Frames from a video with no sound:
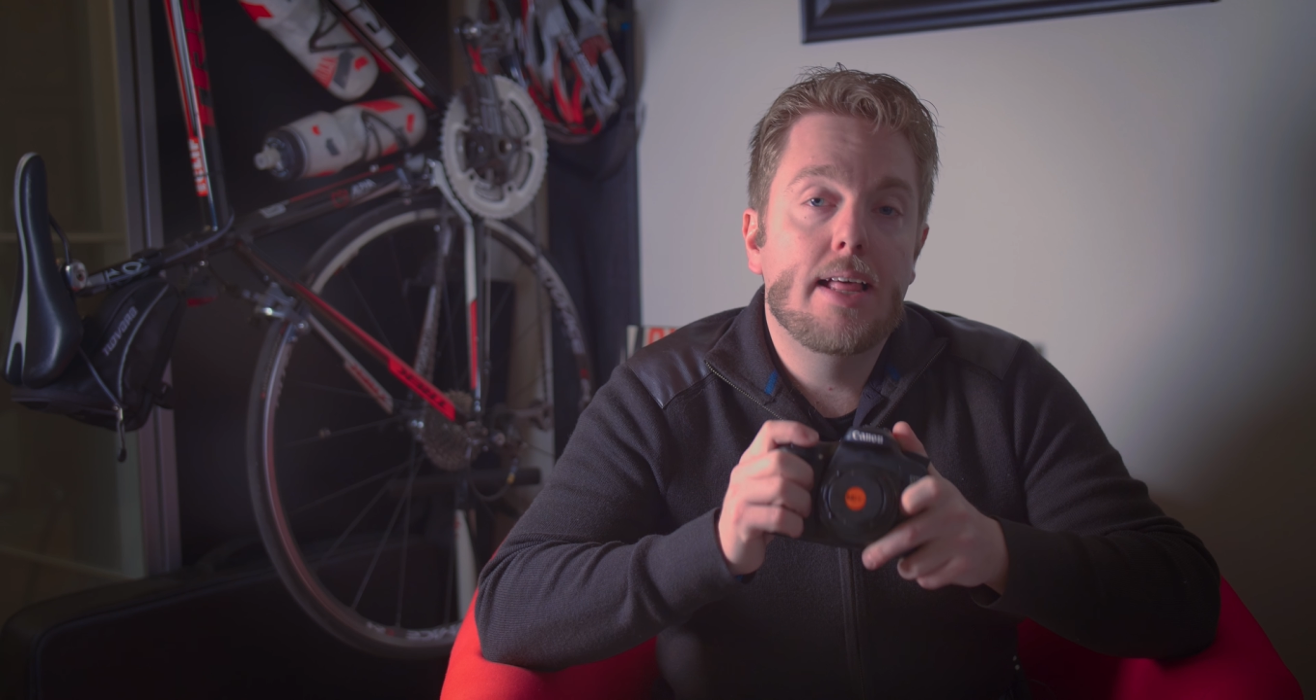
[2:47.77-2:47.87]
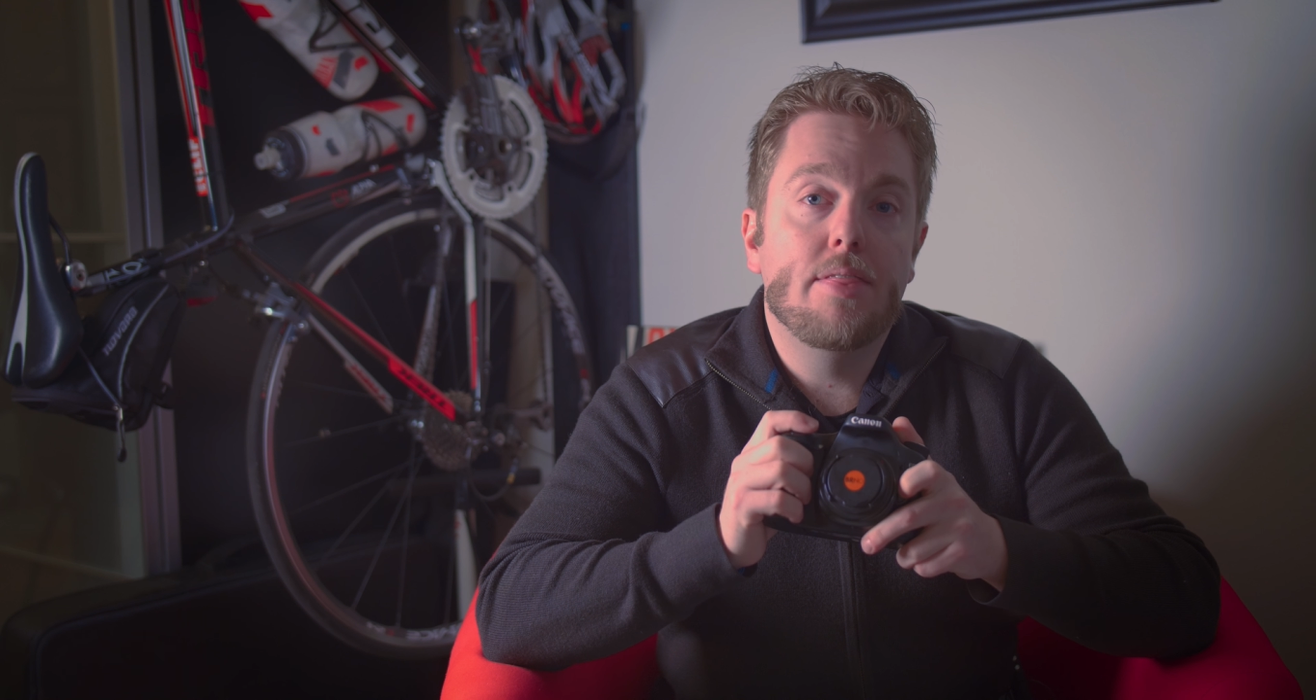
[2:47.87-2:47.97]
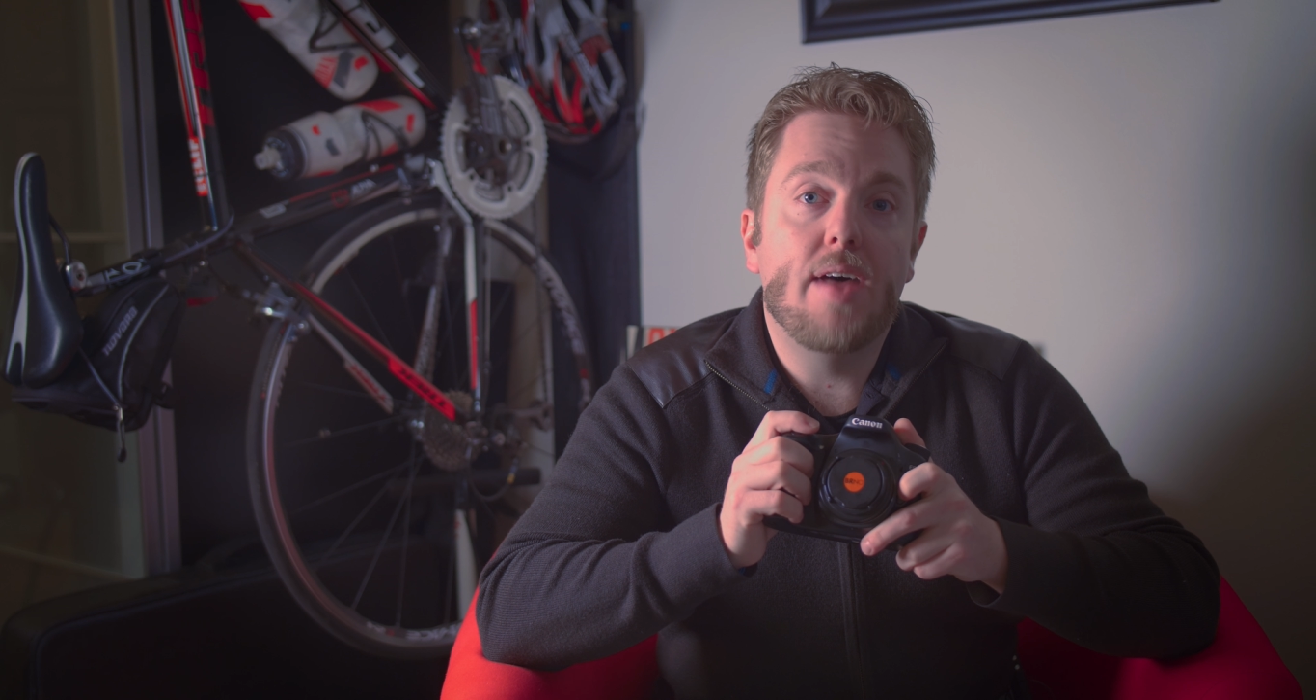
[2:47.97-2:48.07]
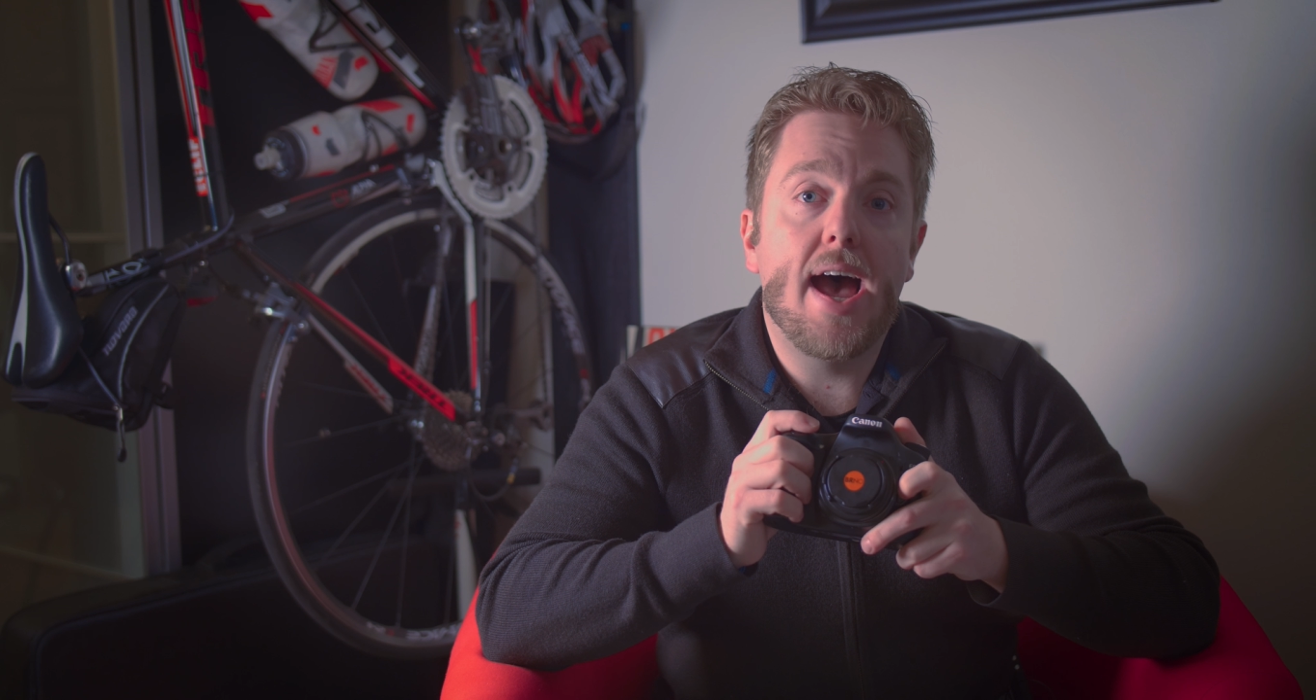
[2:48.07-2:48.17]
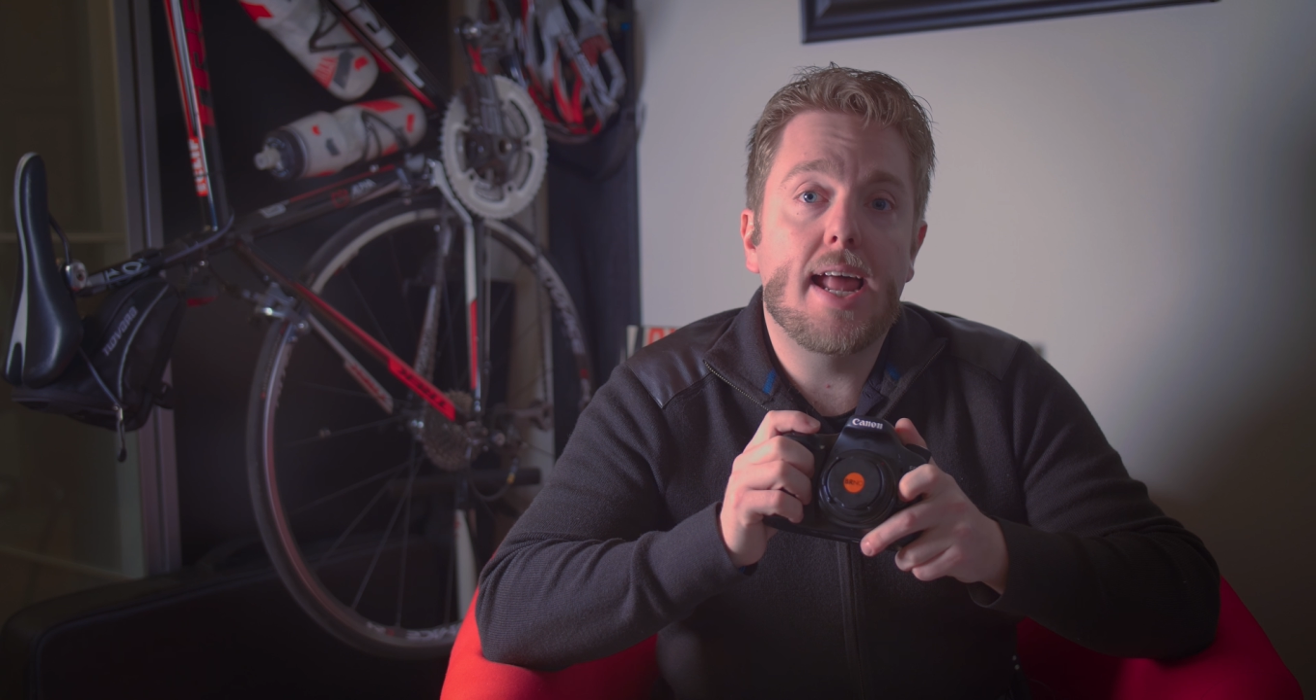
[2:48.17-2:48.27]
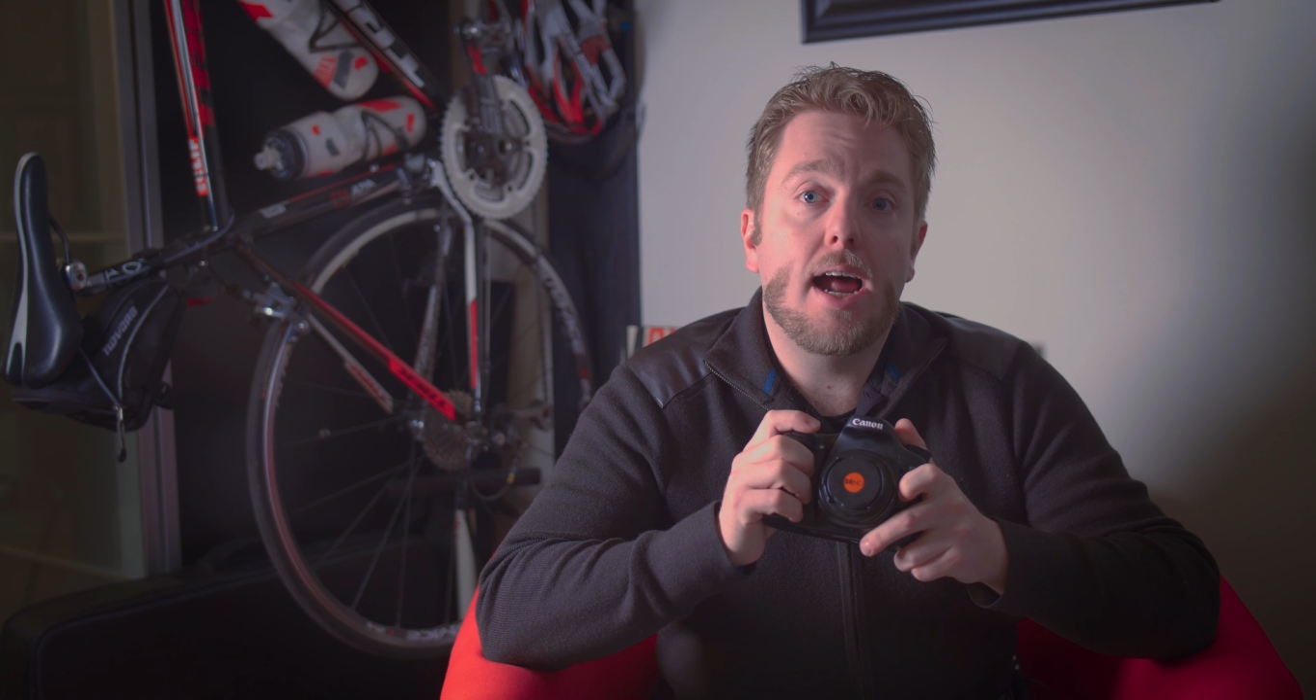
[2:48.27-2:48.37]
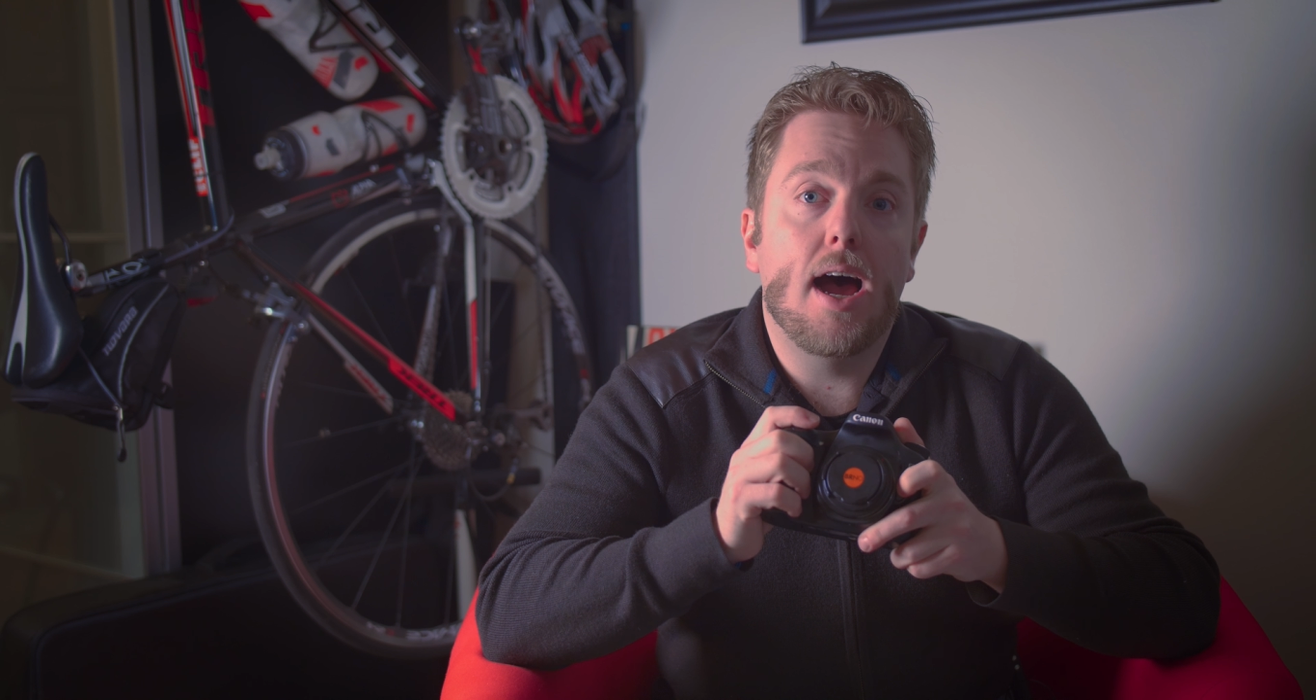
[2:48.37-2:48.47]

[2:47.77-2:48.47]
that